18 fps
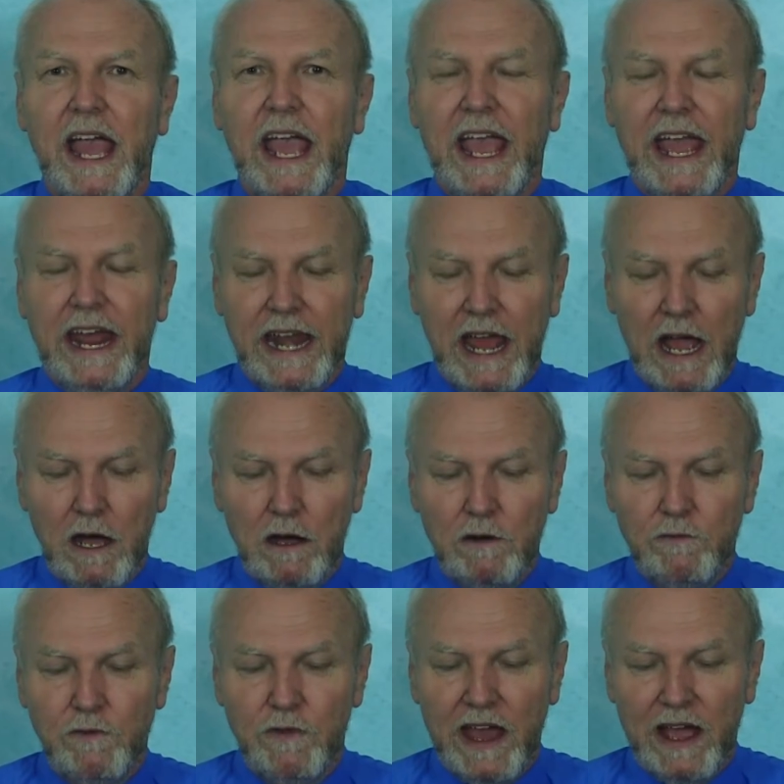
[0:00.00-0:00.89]
And
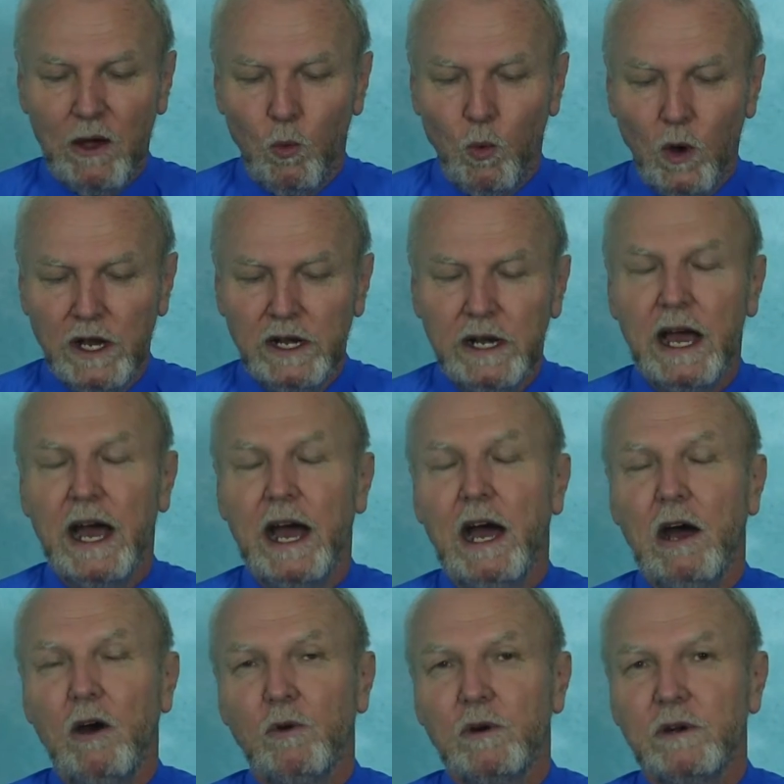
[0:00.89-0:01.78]
of that 1
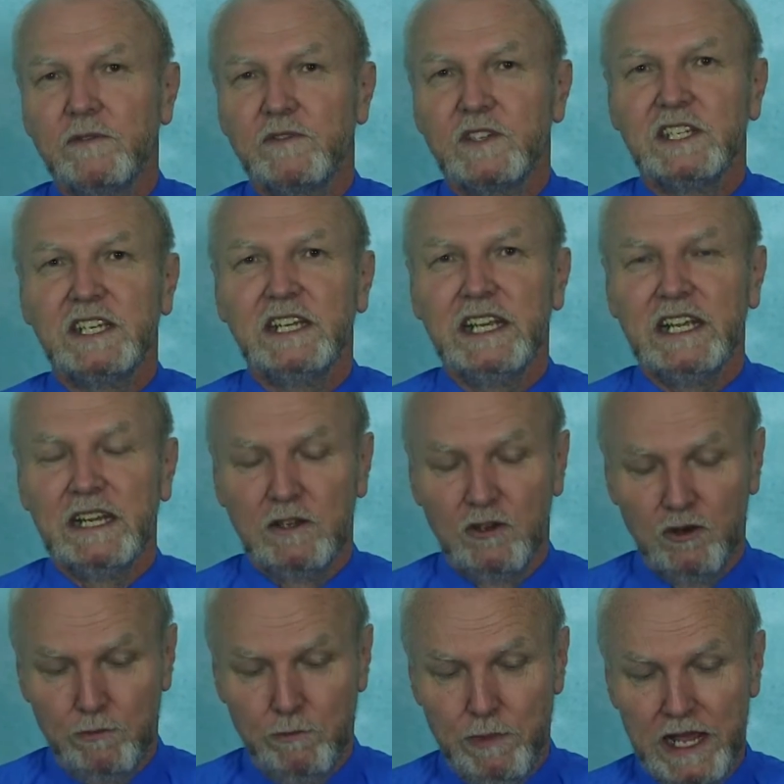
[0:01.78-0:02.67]
hour of sitting,
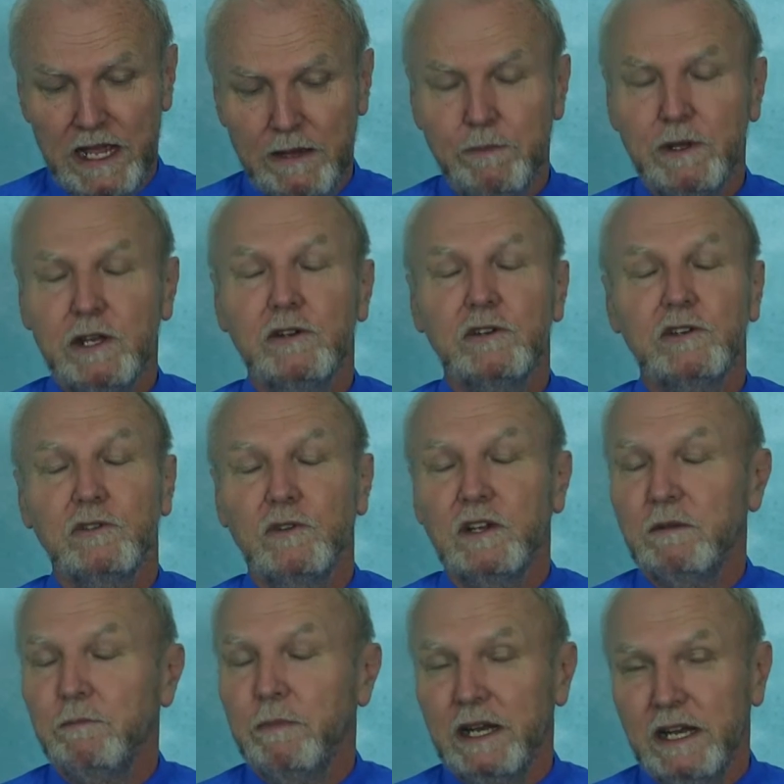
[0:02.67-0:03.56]
maybe you're
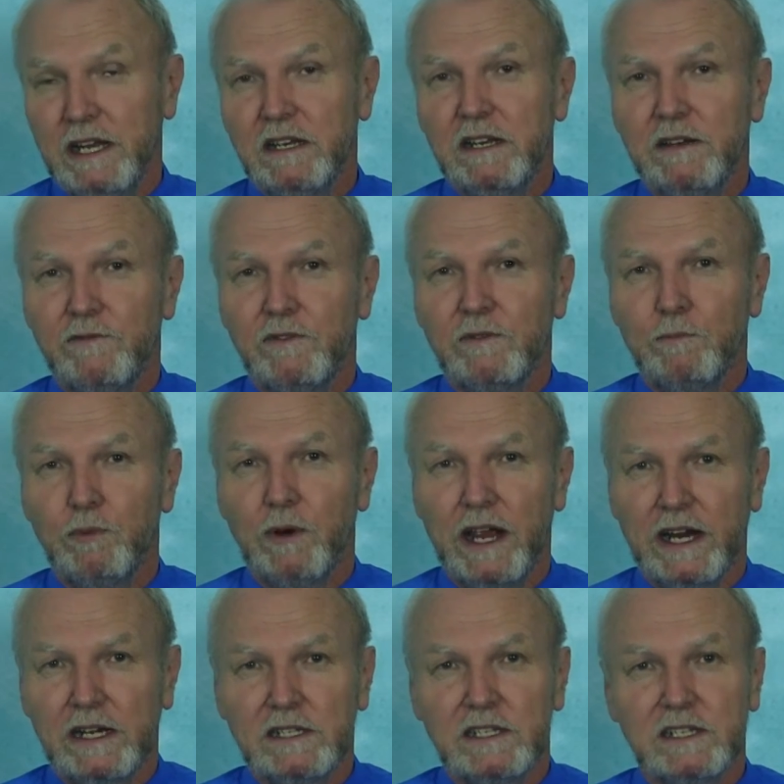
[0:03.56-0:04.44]
doing many different
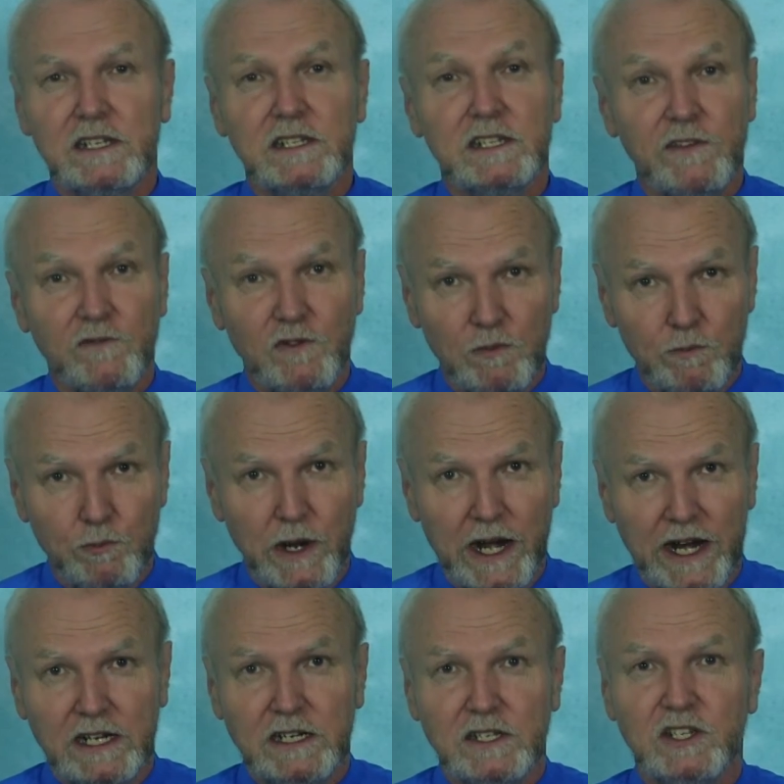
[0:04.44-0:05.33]
practices. If you
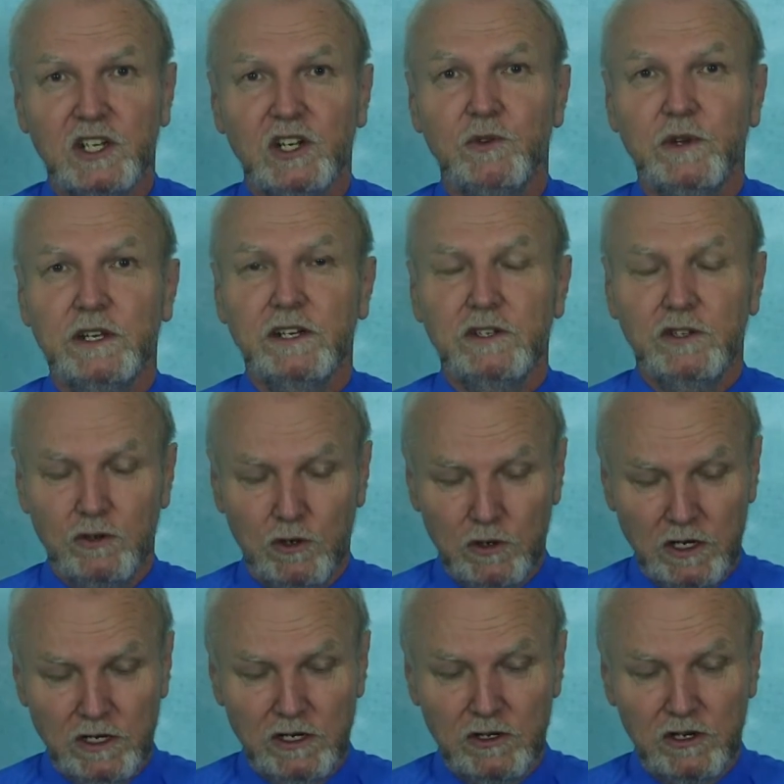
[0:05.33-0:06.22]
practice Kriya
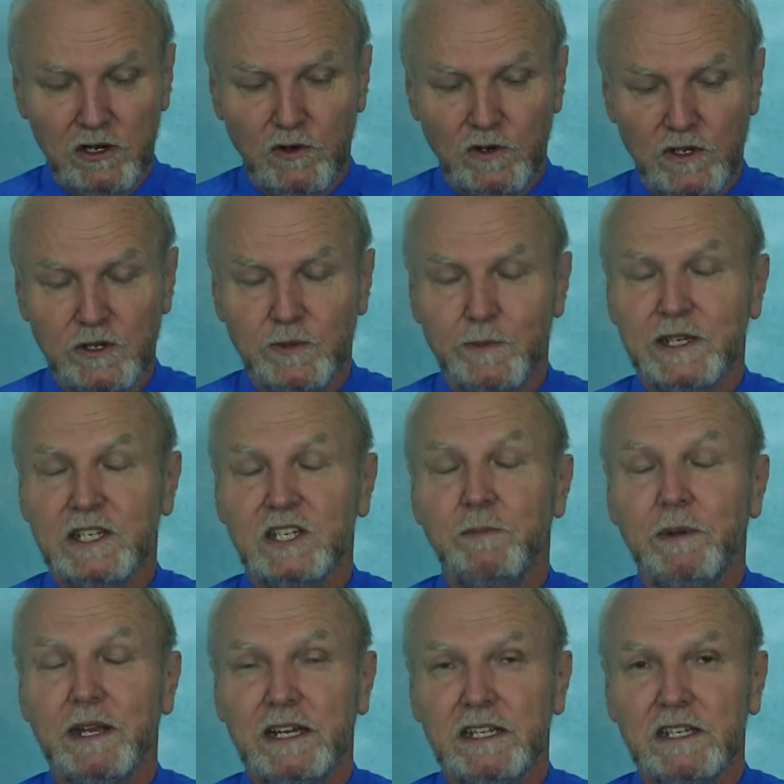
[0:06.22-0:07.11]
Yoga, you're going to be
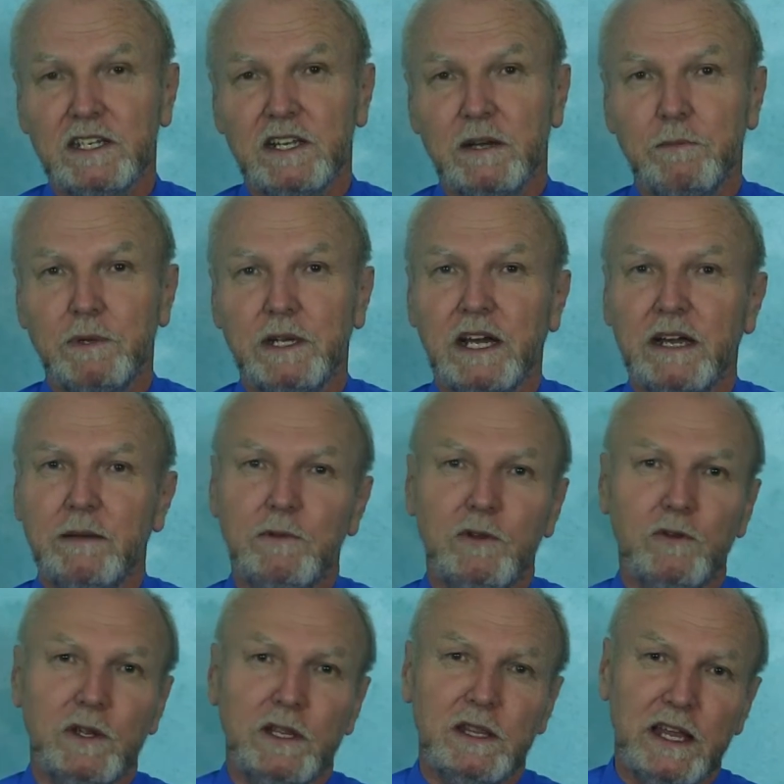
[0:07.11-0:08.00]
spending some time
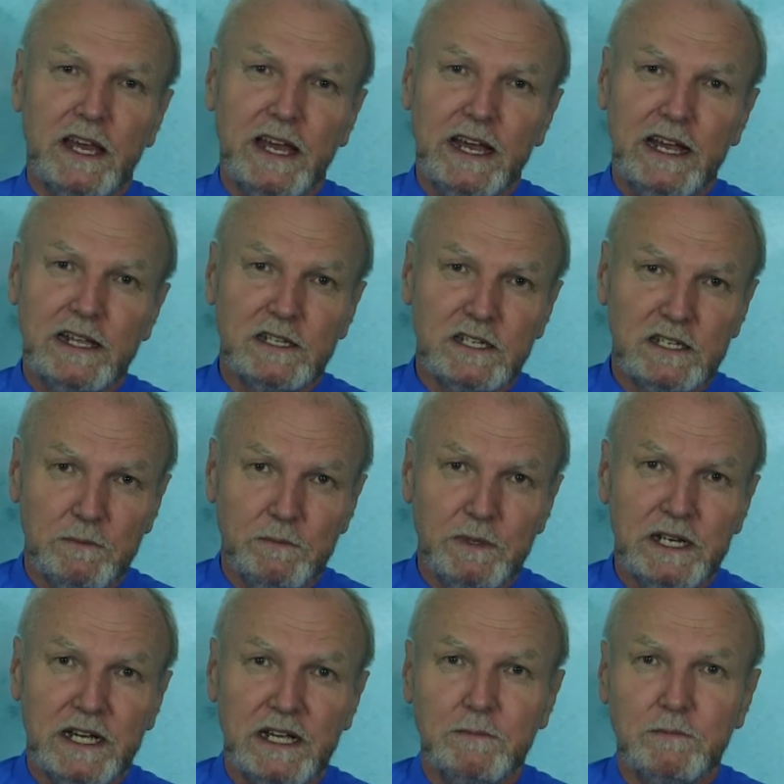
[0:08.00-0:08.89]
doing that,
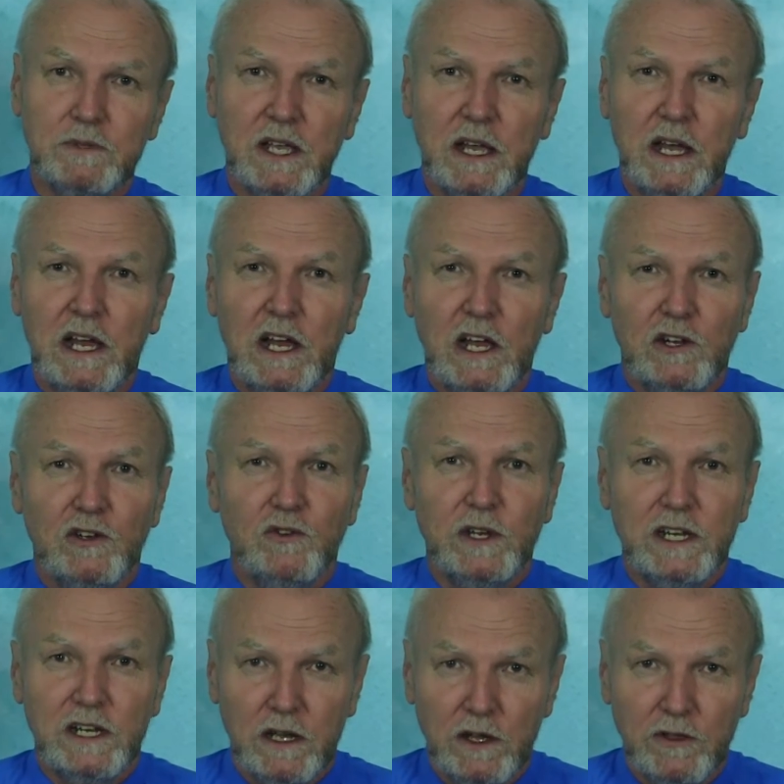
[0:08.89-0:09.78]
sometimes
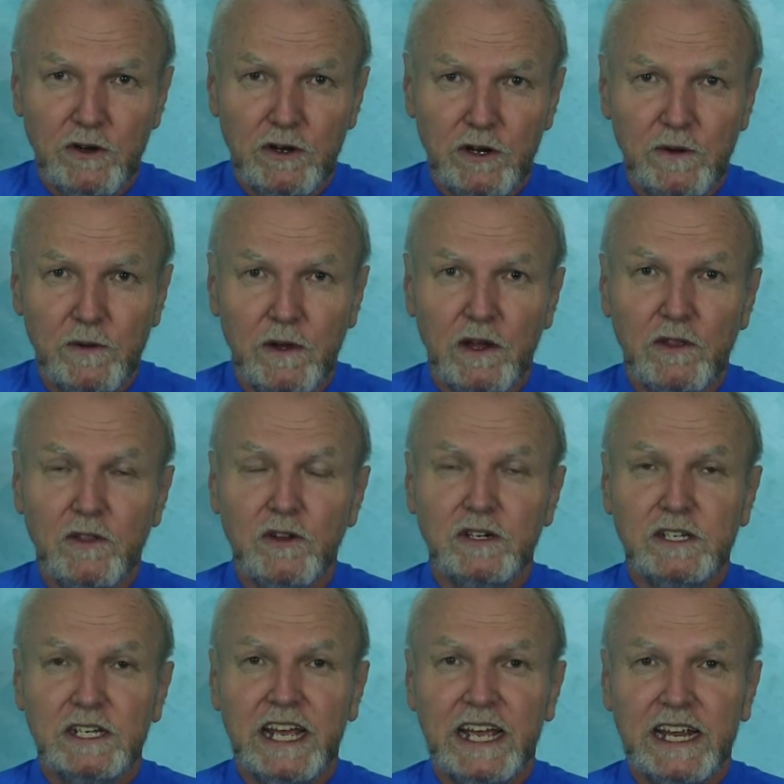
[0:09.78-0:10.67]
doing
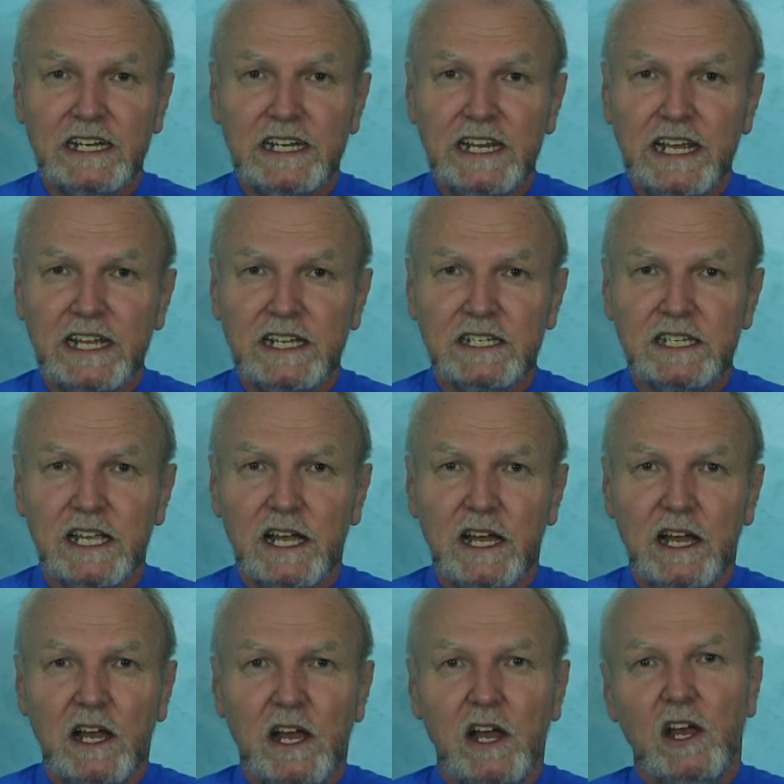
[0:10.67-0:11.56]
other techniques.
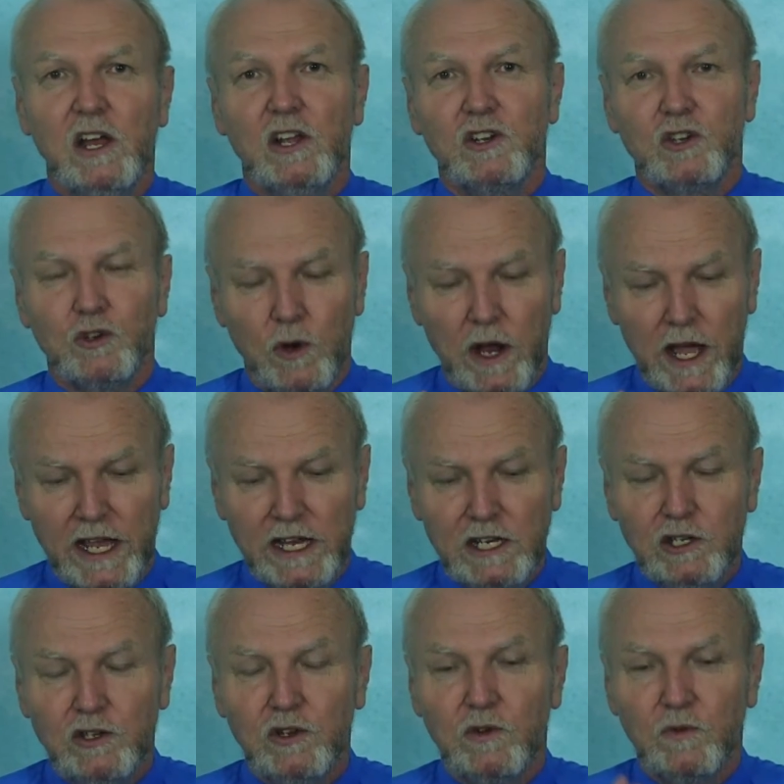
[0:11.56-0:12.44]

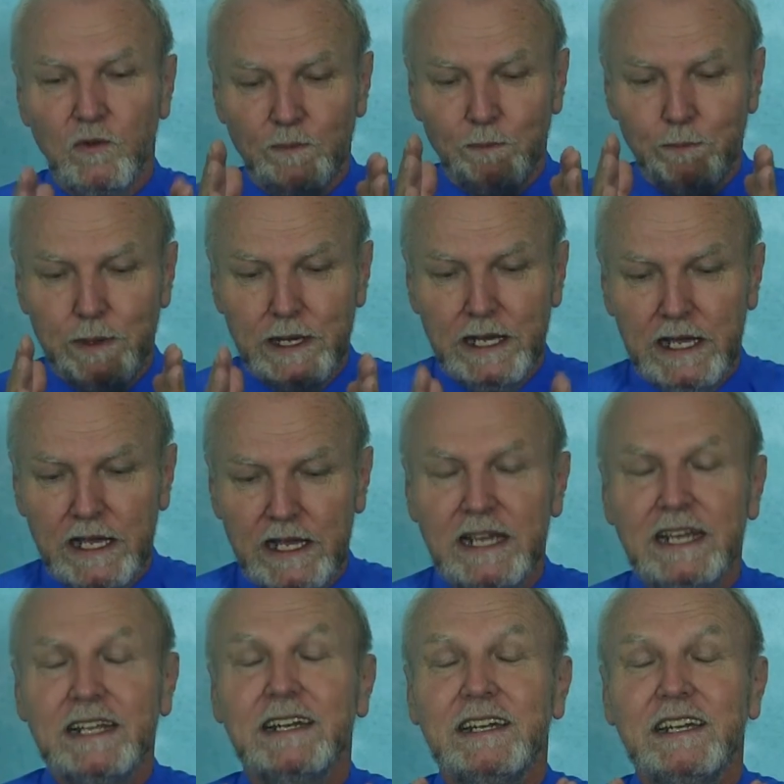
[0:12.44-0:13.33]
Try to
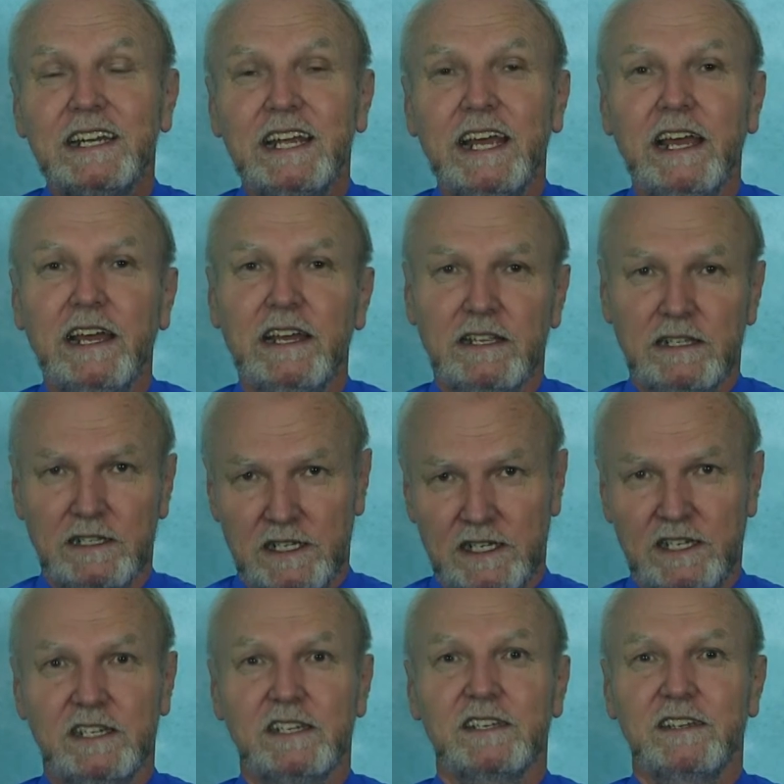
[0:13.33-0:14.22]
be
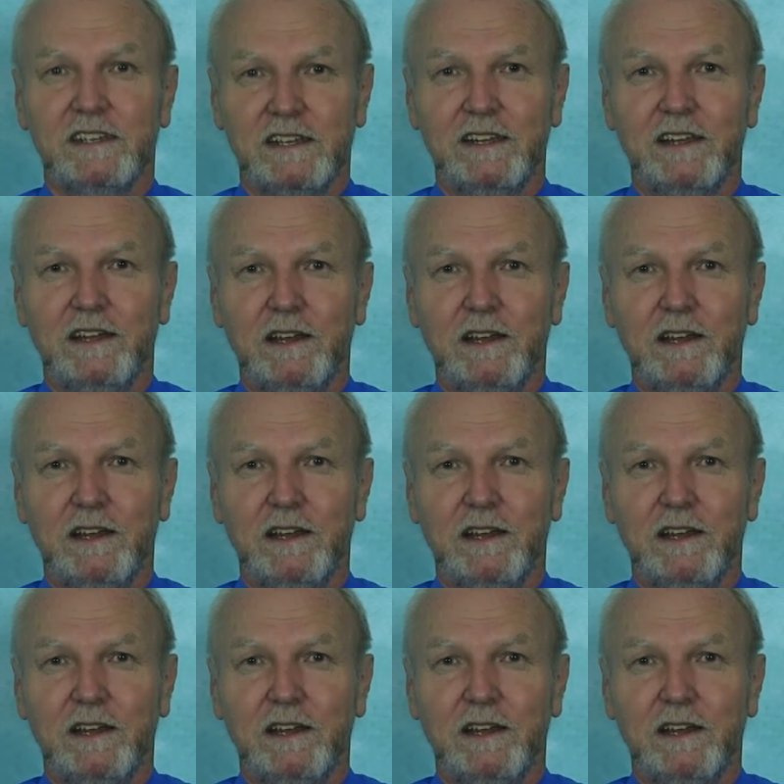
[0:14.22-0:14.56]
intense.